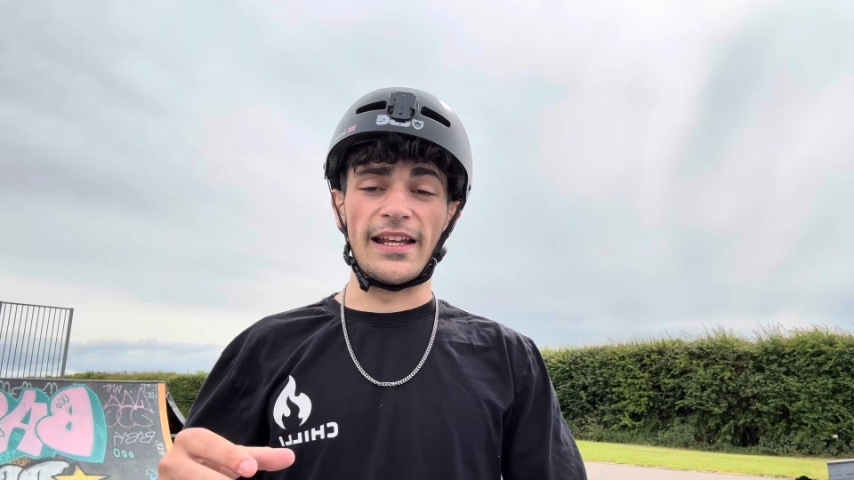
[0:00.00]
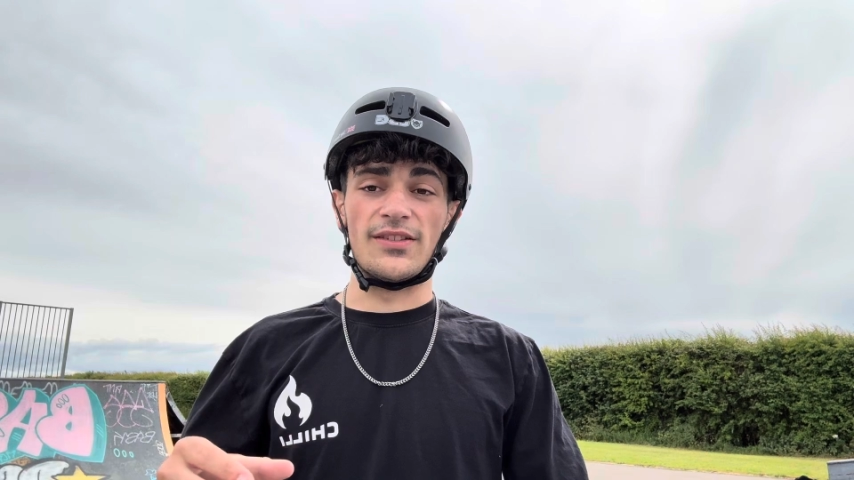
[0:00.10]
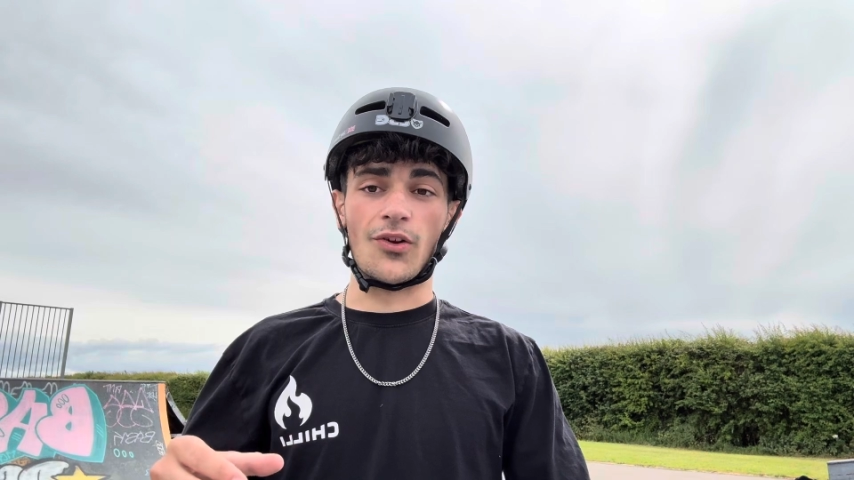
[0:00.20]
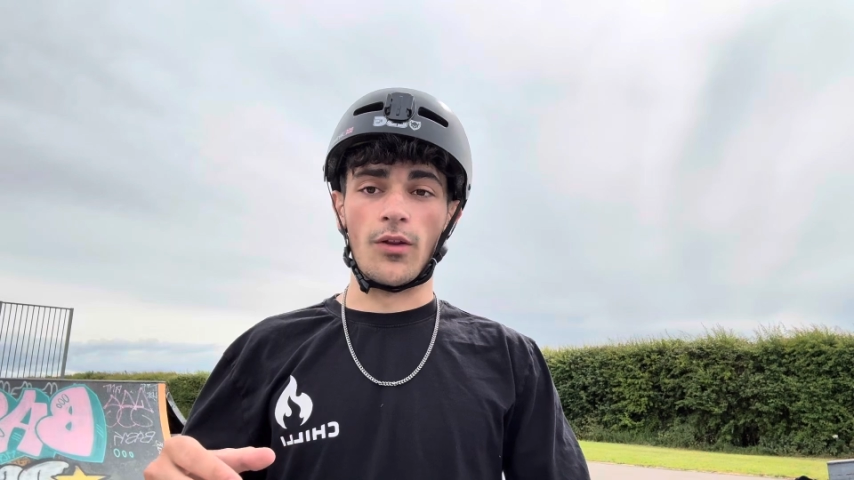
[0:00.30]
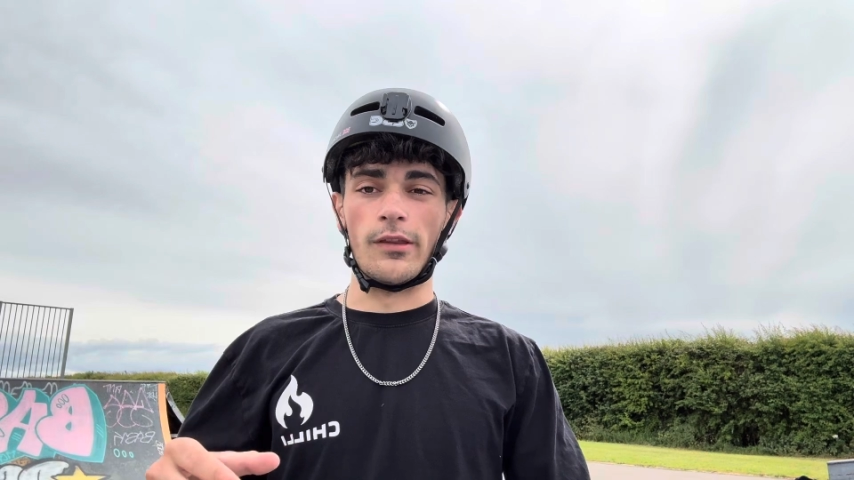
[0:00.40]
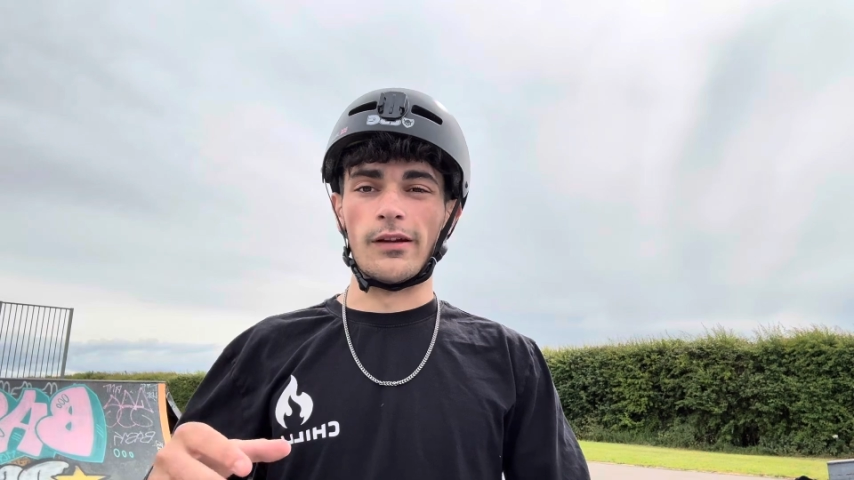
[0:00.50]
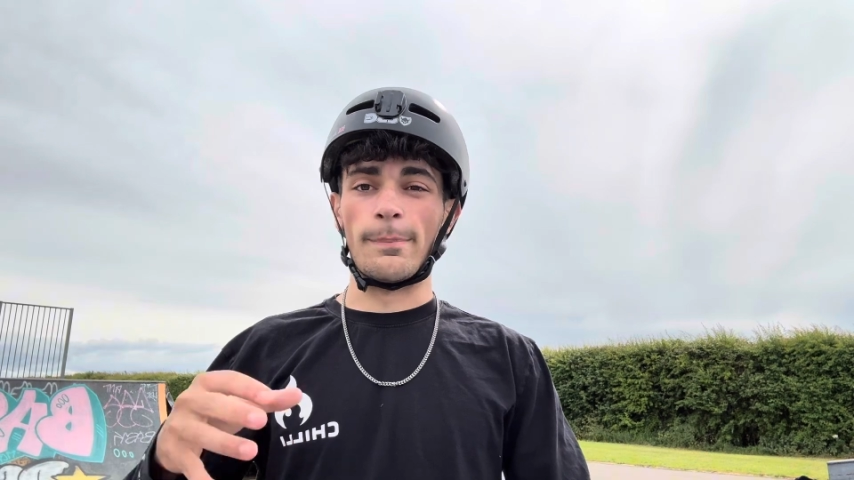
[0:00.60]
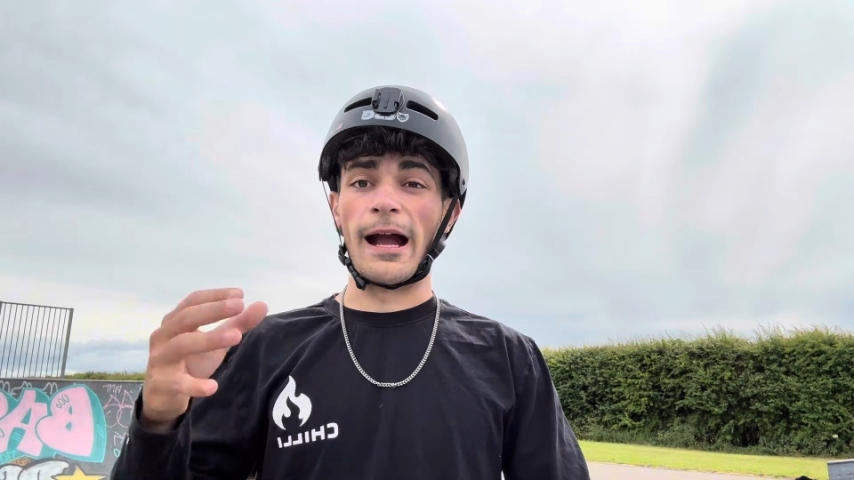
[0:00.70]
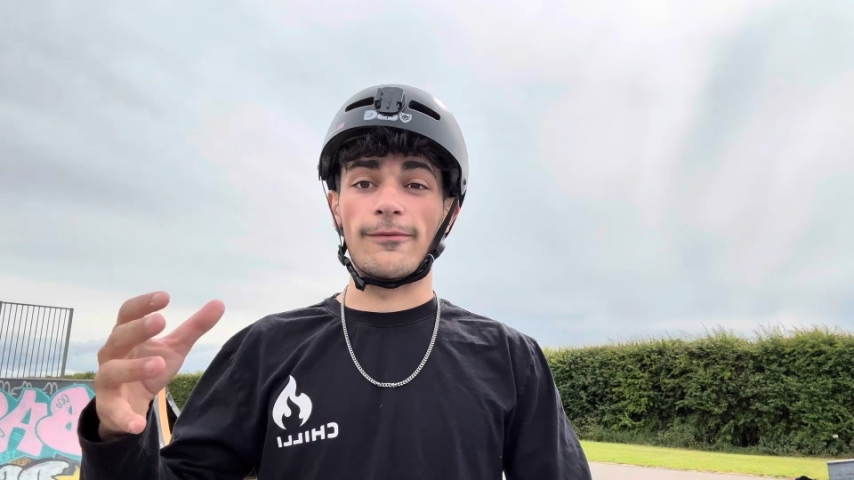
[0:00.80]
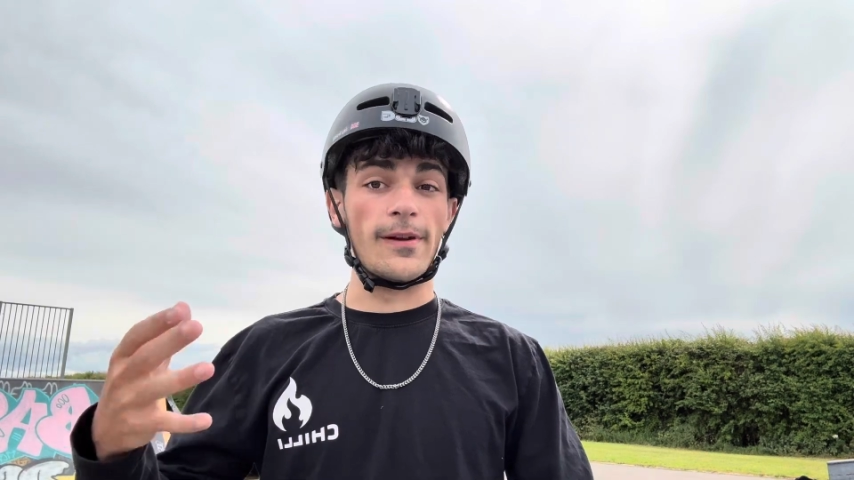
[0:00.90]
is on the
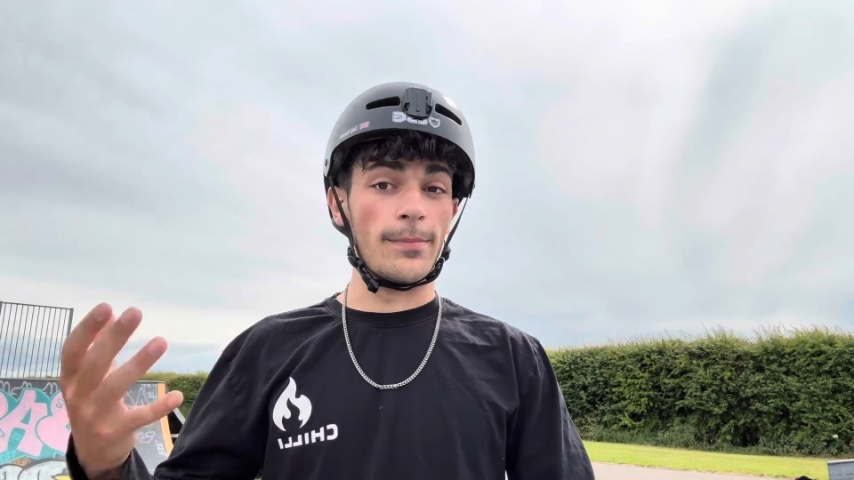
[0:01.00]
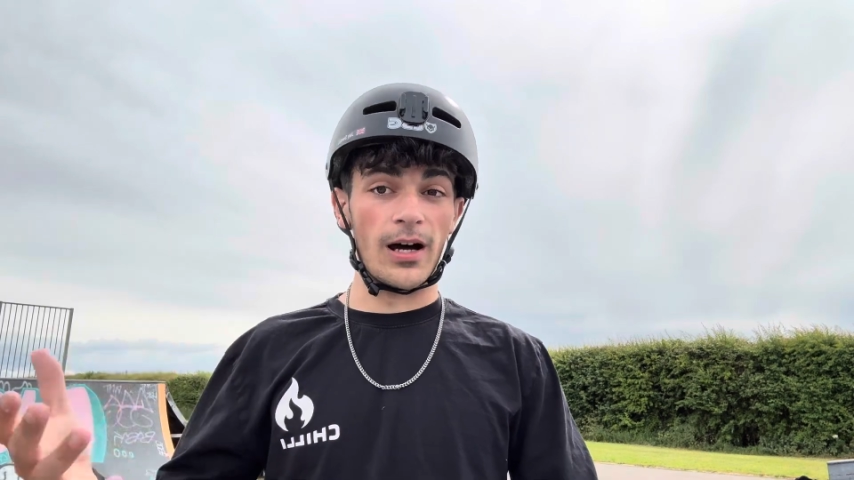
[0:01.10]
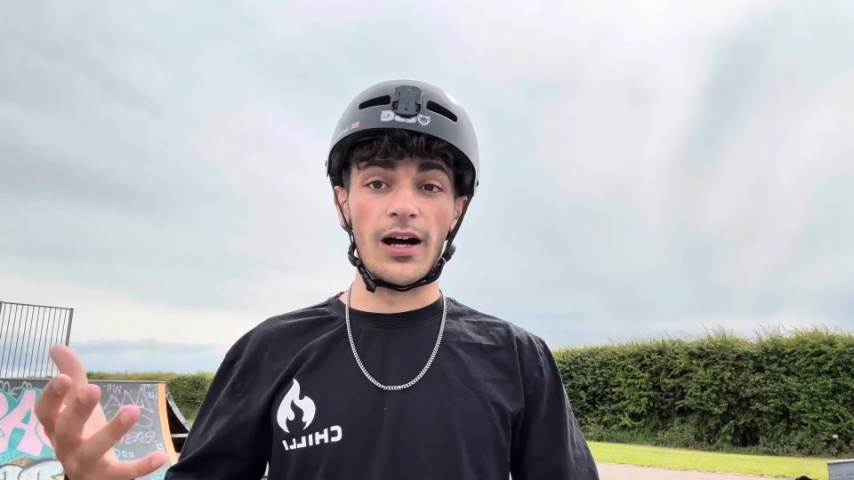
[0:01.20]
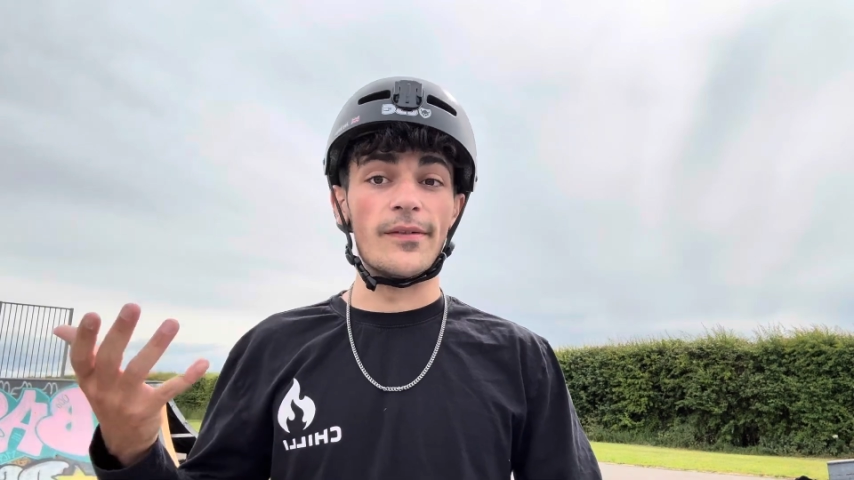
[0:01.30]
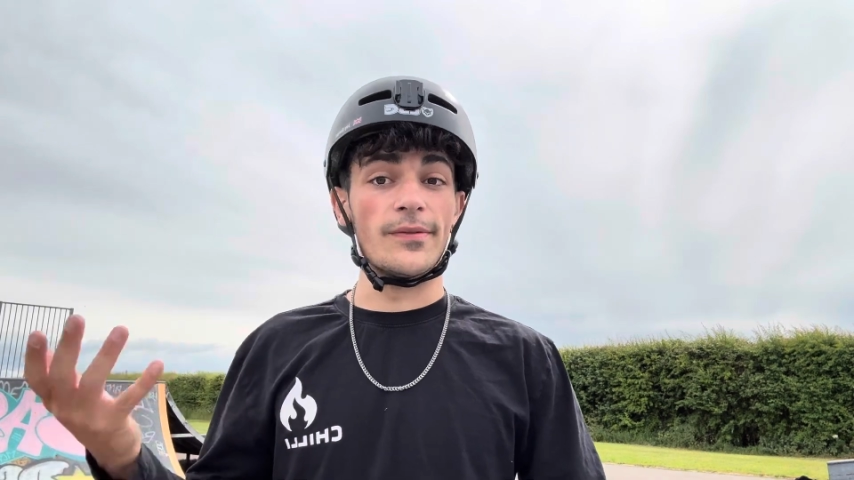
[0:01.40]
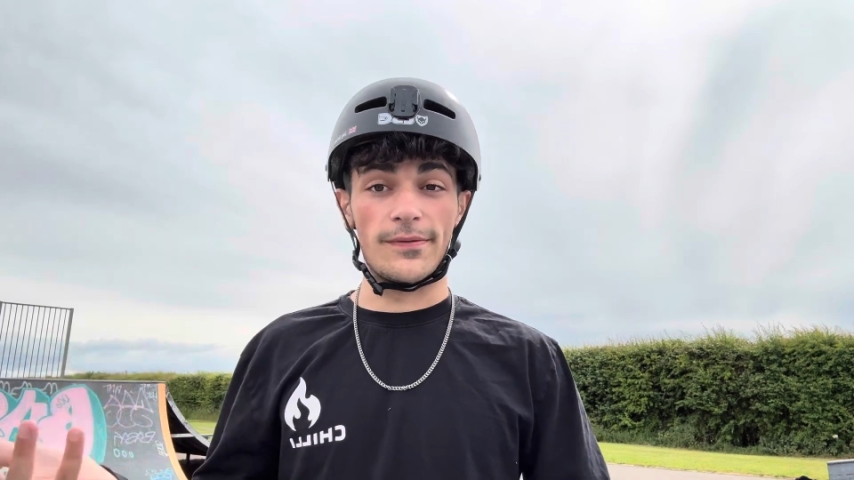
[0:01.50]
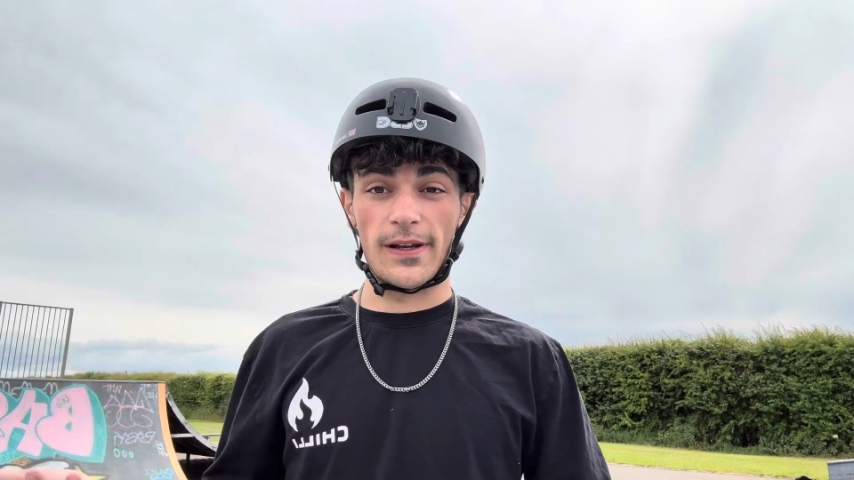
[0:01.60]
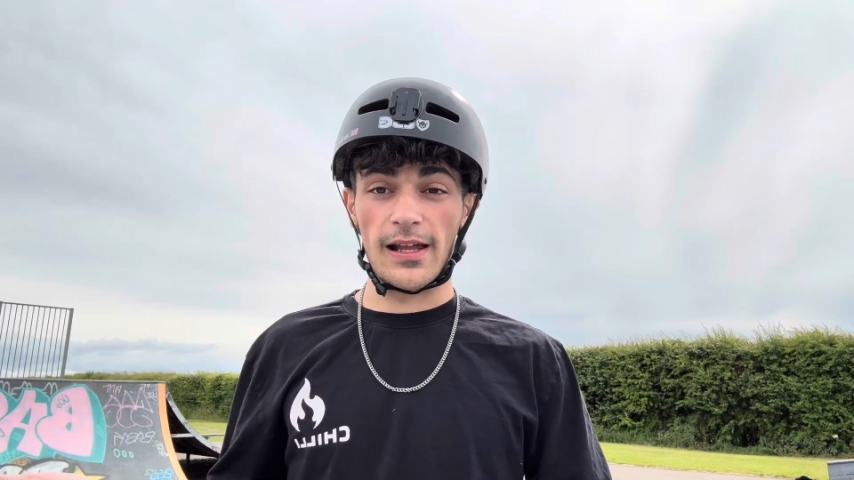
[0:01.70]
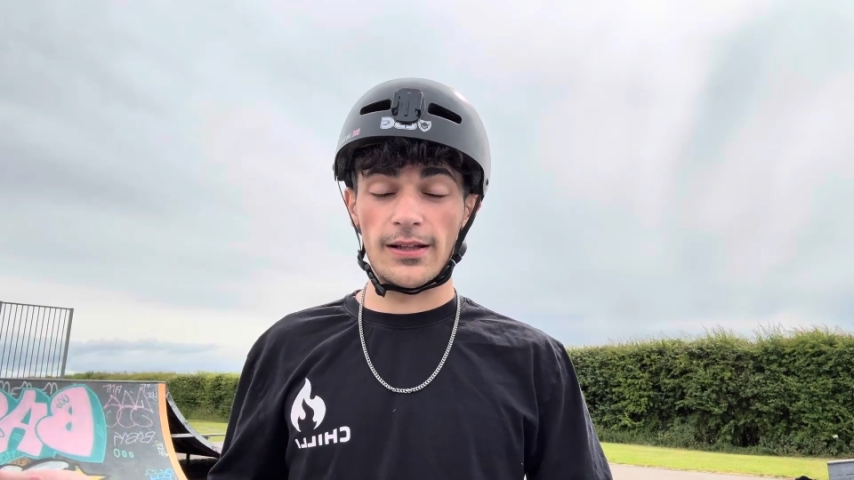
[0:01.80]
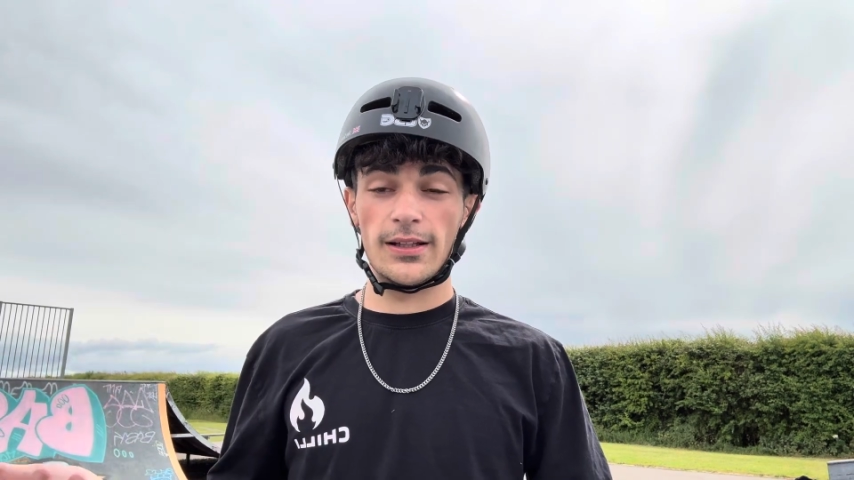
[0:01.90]
backflip part of the flare.